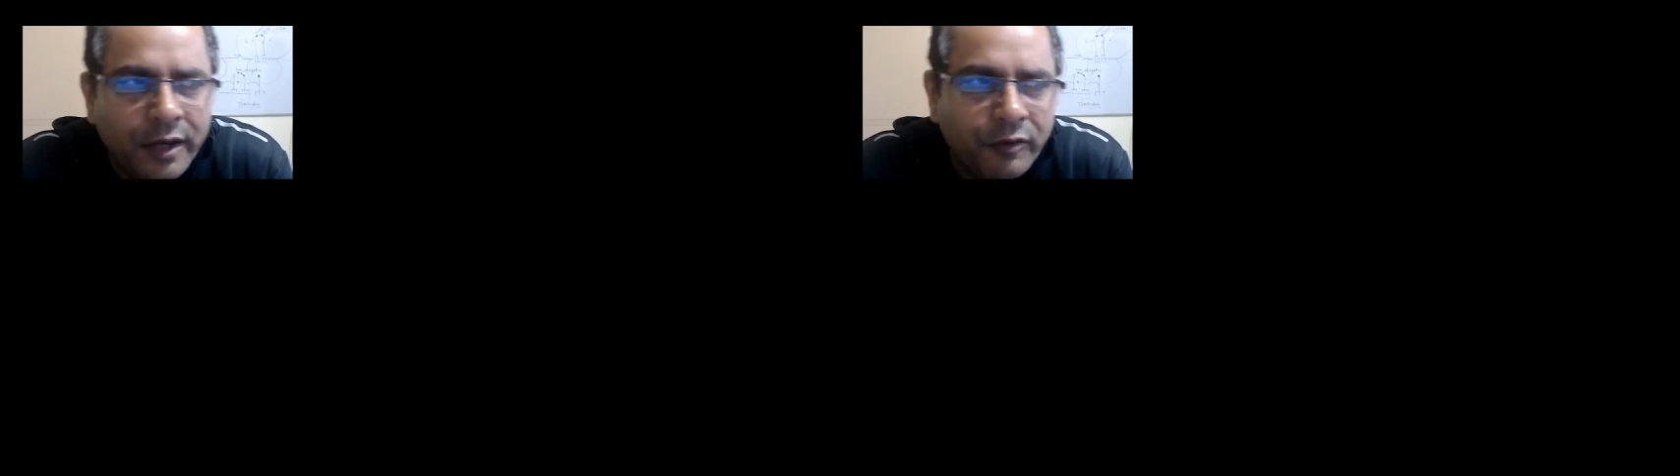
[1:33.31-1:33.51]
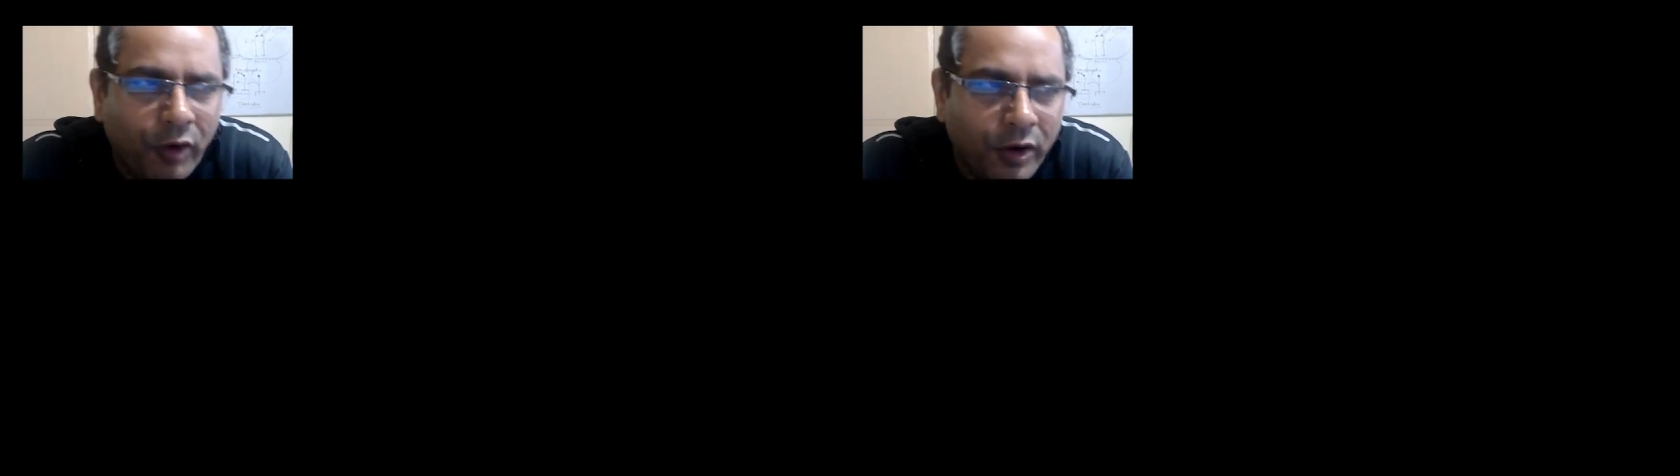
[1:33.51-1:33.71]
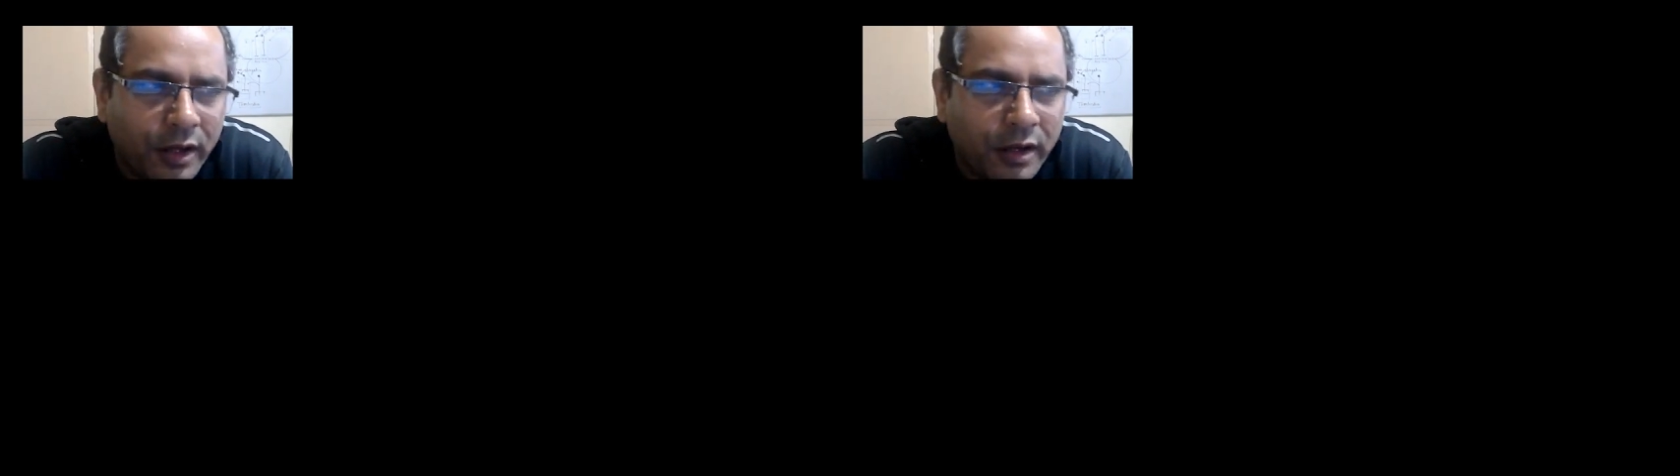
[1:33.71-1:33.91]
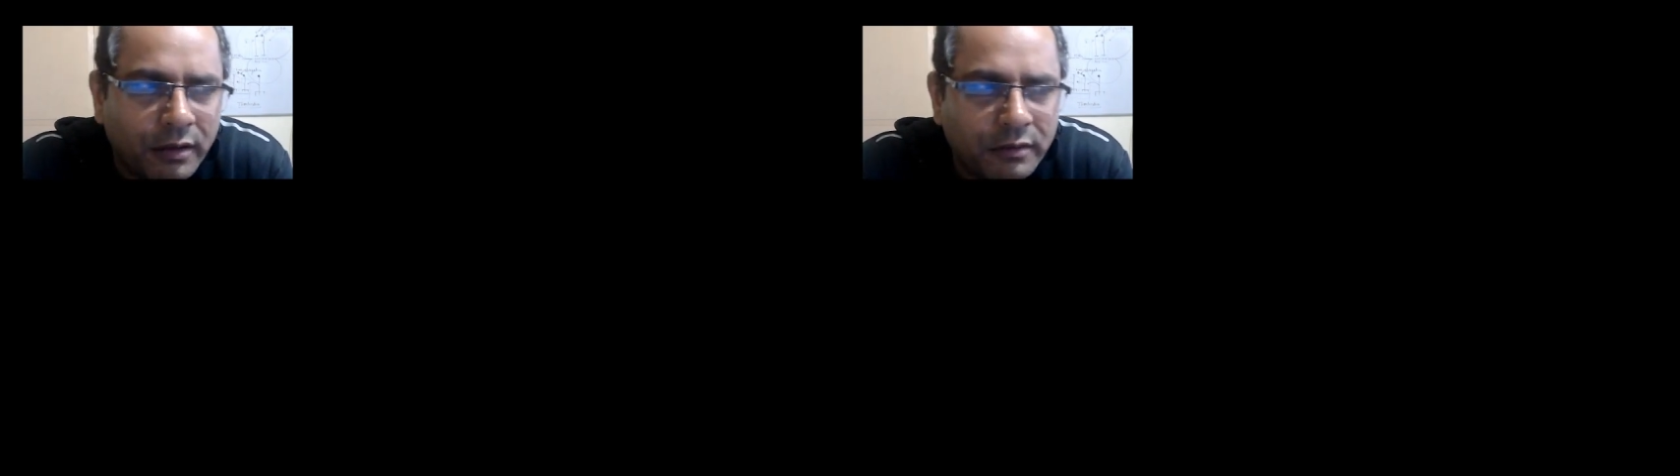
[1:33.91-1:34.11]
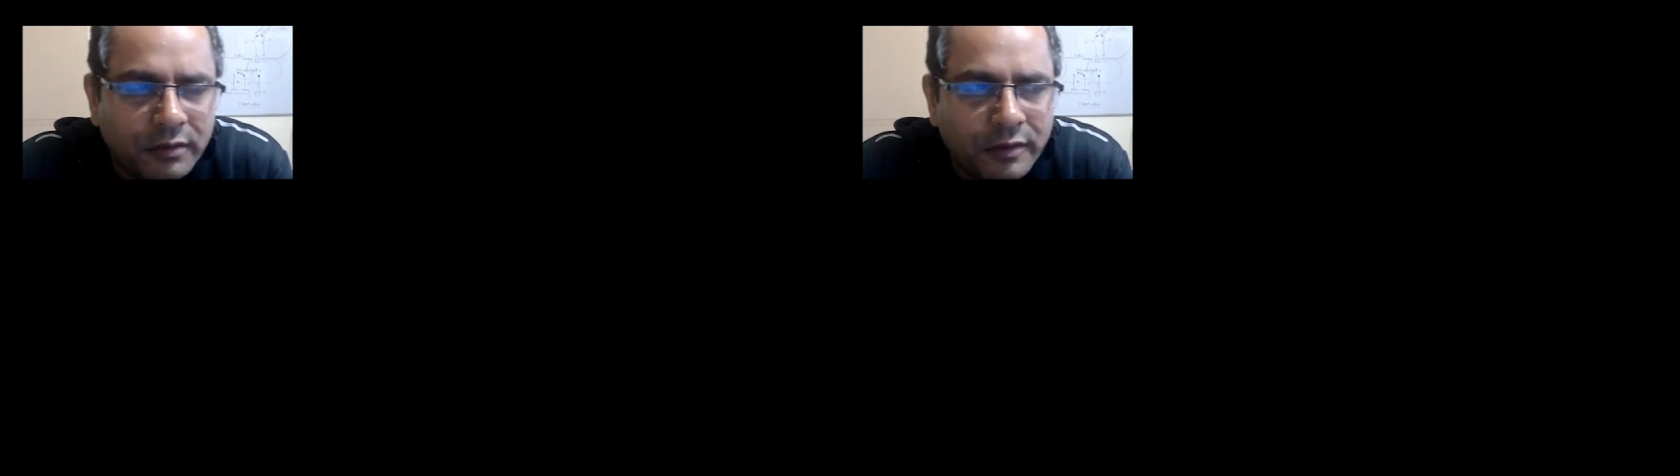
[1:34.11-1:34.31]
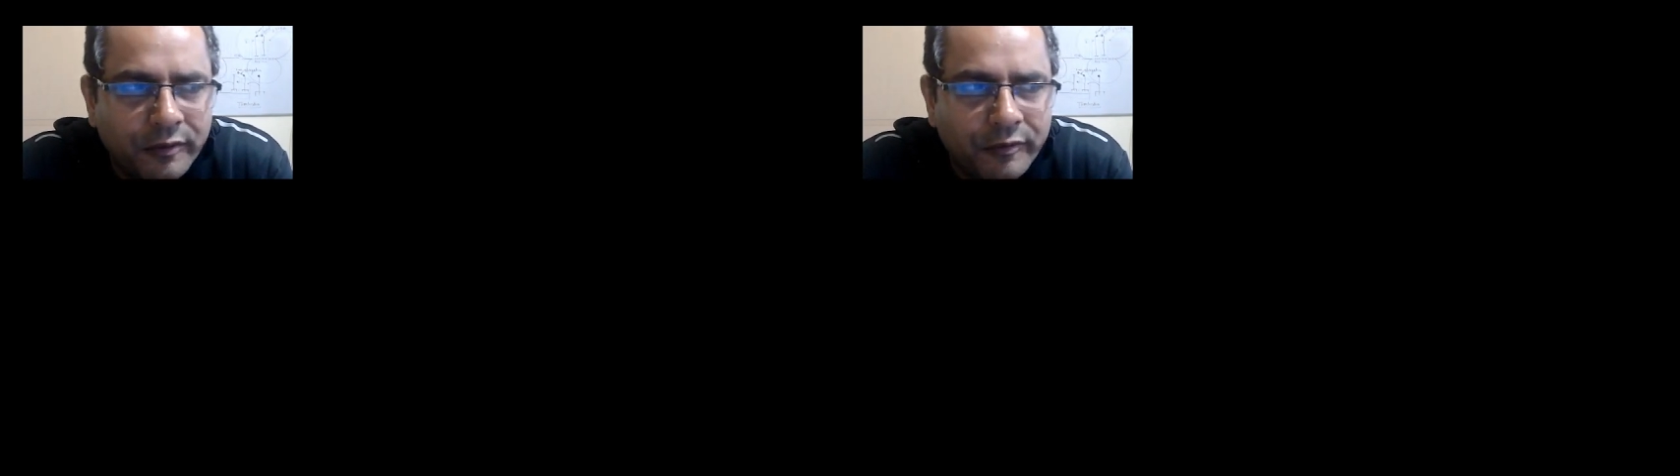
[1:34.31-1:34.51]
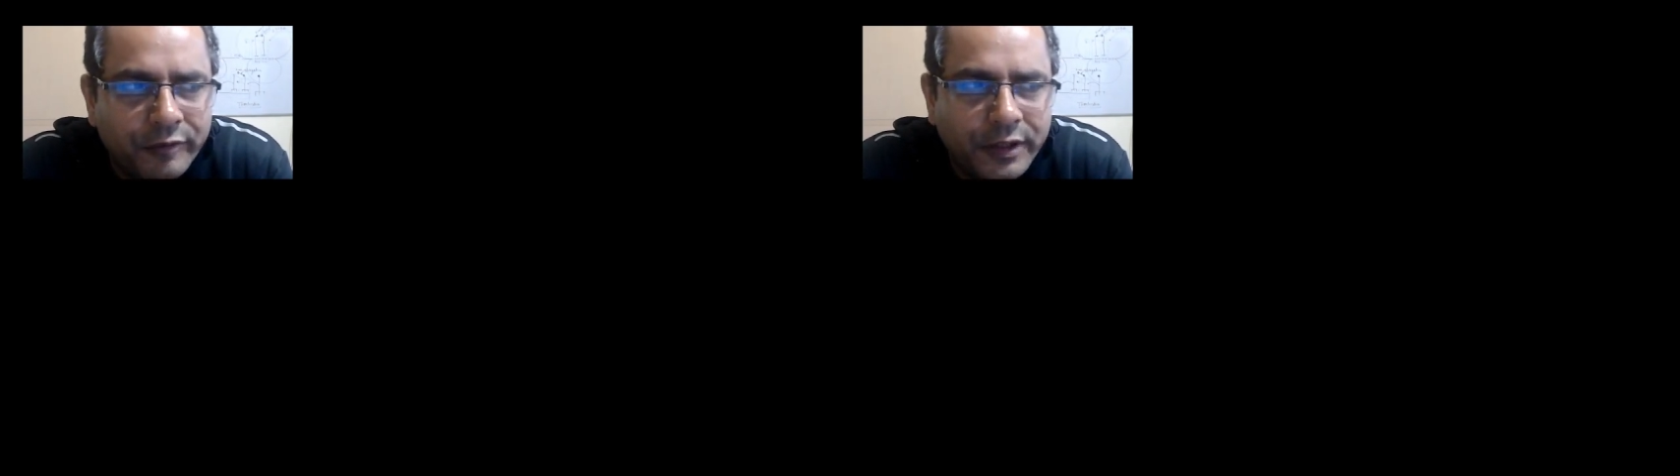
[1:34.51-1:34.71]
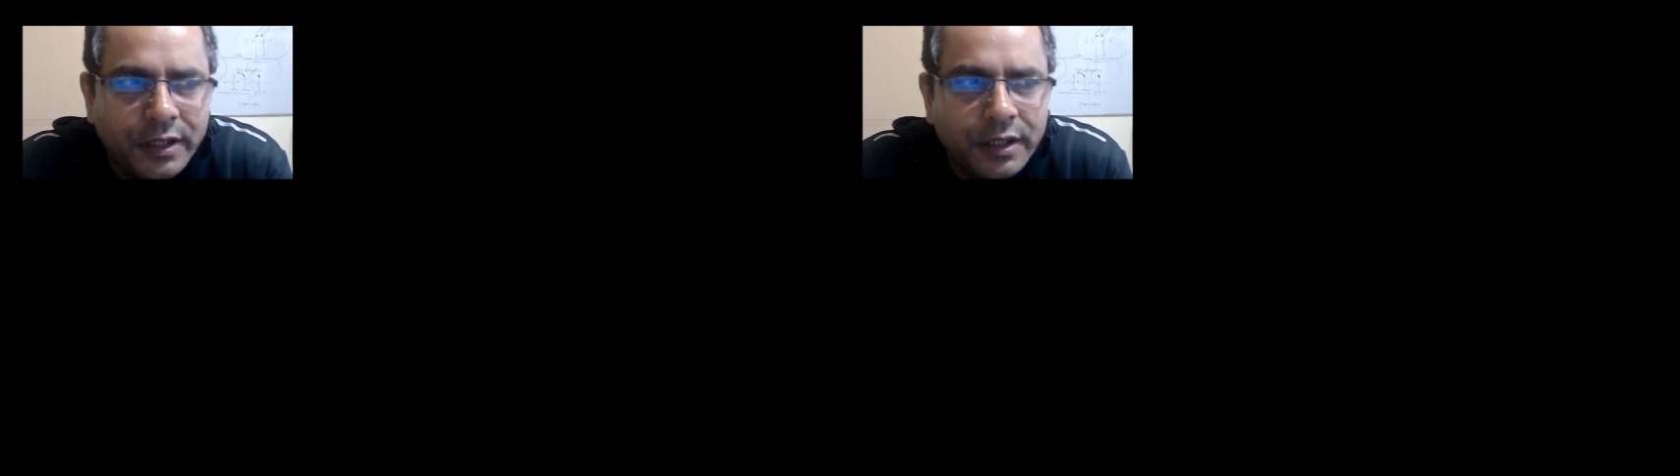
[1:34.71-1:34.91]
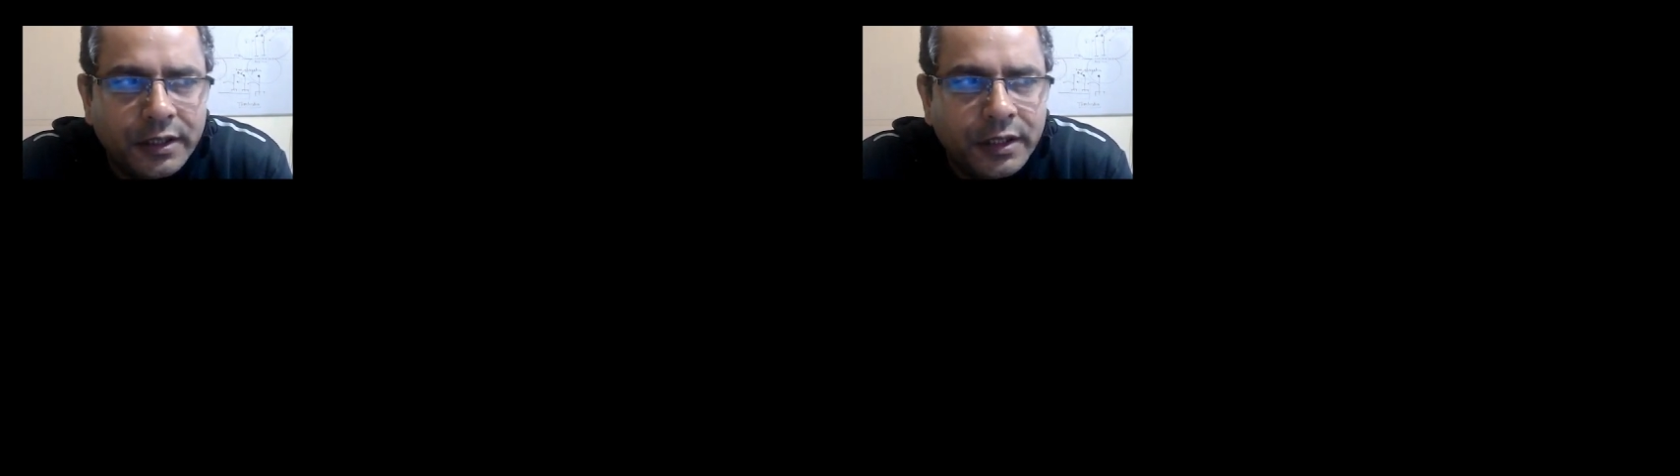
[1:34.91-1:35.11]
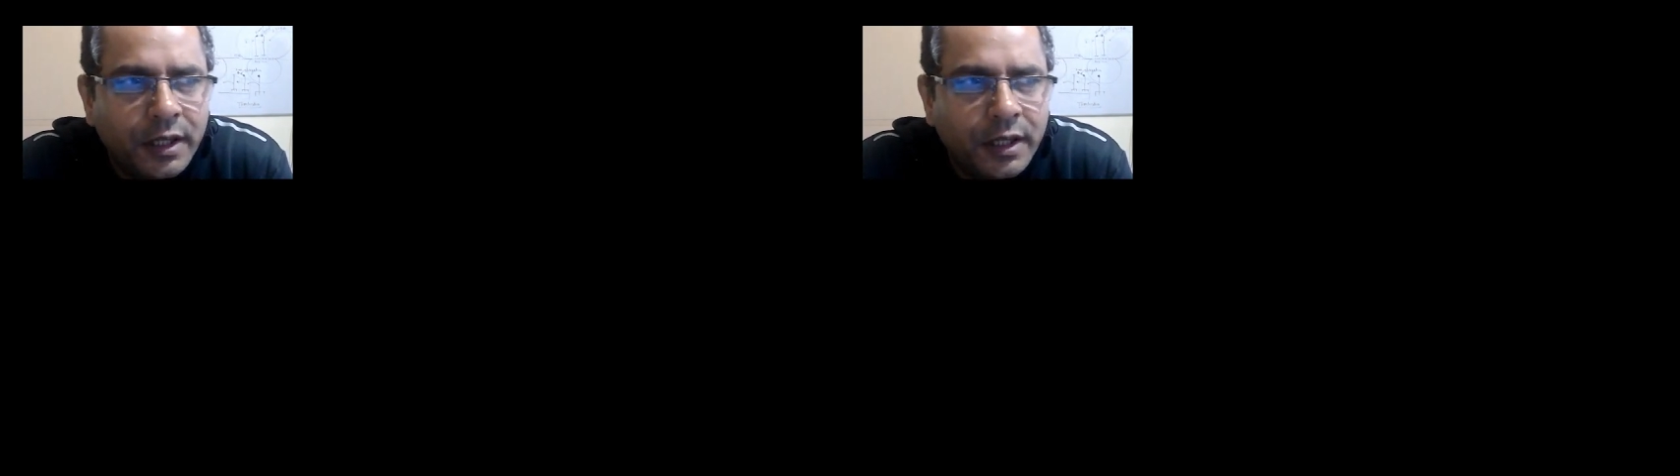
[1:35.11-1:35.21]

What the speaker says: water with the